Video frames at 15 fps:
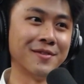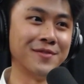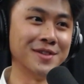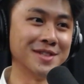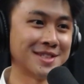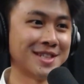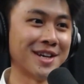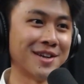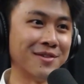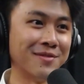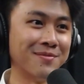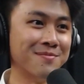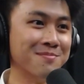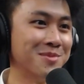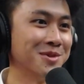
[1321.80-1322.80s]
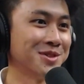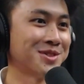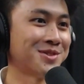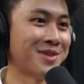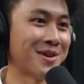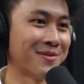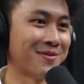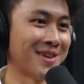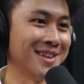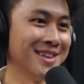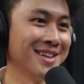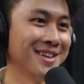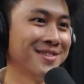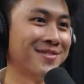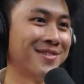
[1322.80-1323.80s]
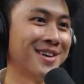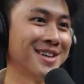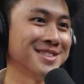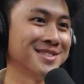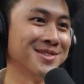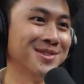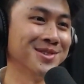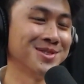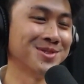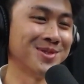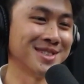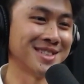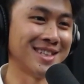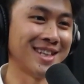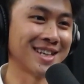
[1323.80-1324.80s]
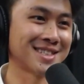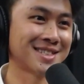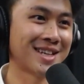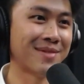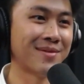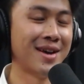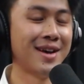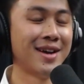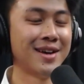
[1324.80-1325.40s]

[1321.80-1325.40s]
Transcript: first set of bootstrap funding for us to go towards the next step.